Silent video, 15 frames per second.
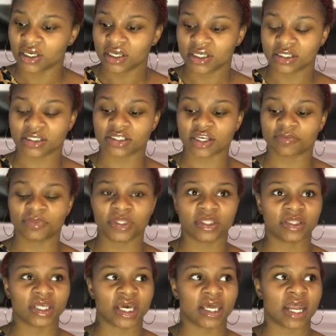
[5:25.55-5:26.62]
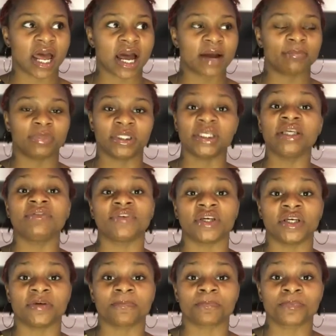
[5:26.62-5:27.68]
is something that I believe
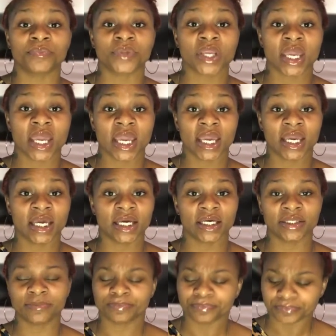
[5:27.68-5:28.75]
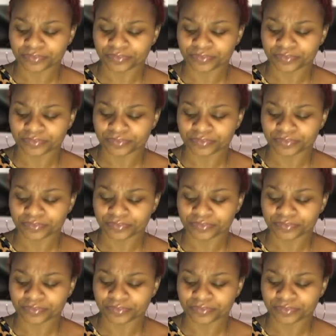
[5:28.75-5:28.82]
in.